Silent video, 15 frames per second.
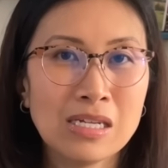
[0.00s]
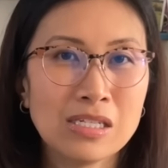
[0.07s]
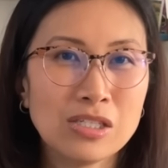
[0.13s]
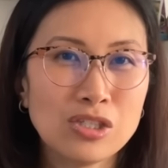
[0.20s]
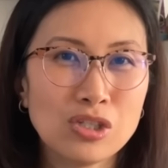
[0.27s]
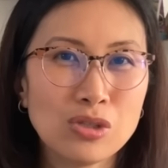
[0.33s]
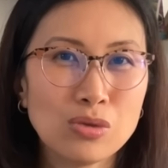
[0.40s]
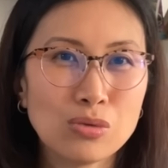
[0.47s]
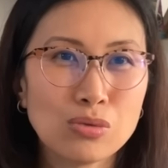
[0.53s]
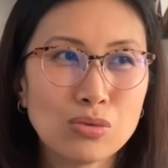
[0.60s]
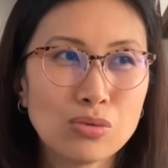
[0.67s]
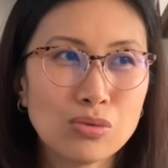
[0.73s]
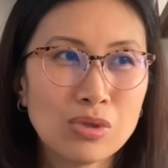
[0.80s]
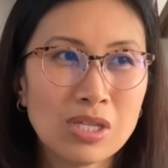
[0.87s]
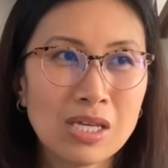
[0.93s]

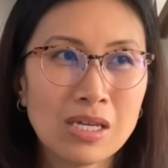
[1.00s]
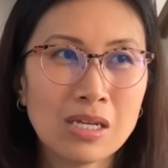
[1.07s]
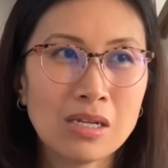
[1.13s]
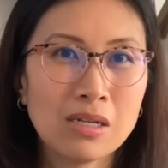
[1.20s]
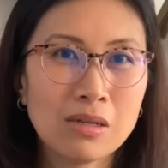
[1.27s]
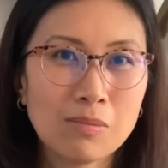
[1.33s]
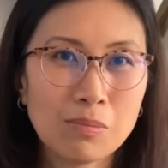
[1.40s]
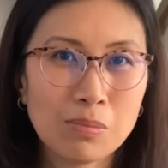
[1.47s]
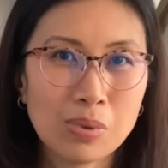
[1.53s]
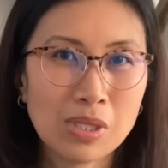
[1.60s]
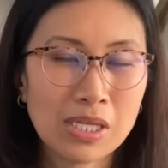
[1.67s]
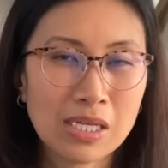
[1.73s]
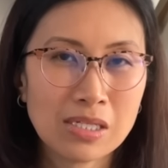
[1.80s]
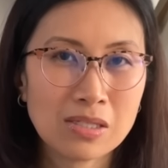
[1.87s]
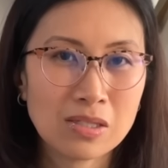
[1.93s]
to then
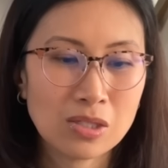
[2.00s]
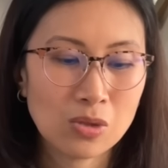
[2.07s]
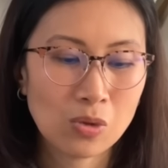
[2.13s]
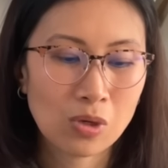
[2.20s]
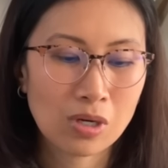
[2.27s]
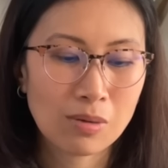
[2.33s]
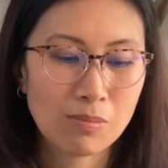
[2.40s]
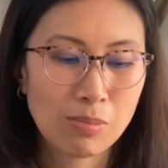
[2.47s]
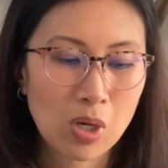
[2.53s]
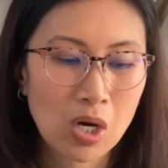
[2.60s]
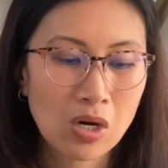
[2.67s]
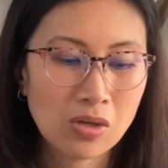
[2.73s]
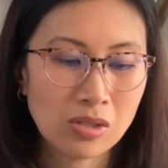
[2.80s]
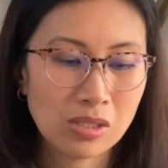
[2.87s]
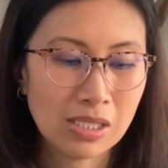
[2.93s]
place your
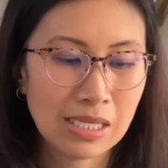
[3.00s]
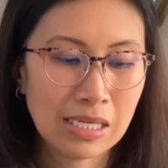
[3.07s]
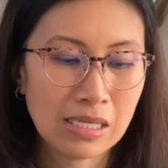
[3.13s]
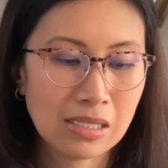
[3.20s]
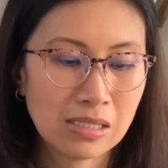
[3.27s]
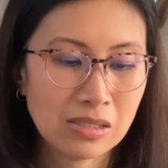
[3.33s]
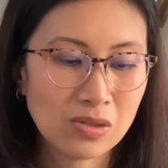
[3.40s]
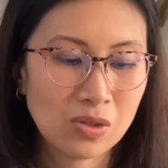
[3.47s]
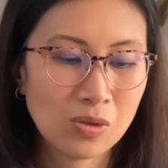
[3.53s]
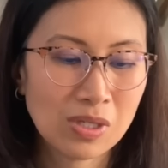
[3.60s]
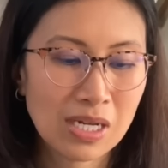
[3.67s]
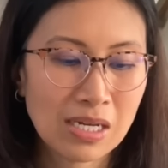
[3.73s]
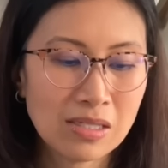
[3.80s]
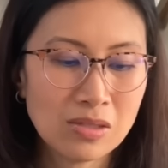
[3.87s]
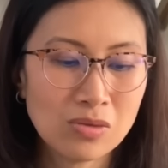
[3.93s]
bottle in. So it
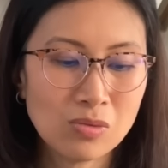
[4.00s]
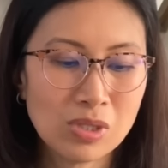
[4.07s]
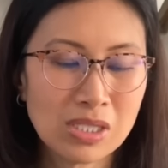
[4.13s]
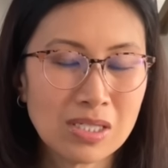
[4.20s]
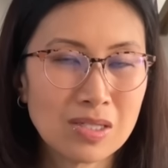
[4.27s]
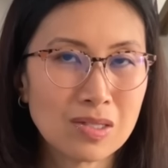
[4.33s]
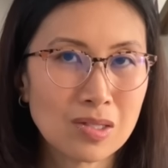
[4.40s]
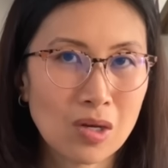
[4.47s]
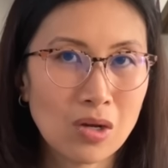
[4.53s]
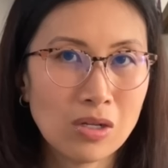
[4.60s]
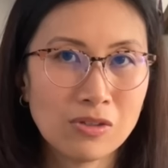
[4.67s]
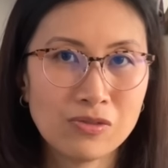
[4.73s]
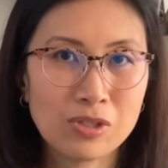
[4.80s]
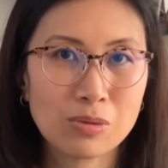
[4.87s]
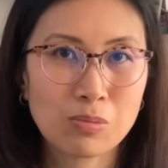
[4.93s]
hasn't really
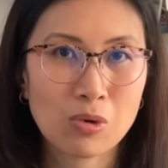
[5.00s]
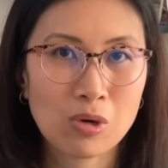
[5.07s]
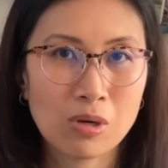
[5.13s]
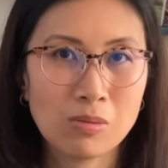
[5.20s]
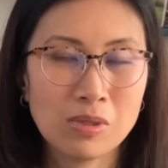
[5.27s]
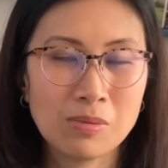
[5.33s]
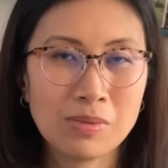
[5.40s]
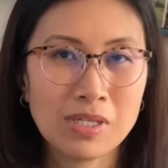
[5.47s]
solved the problem.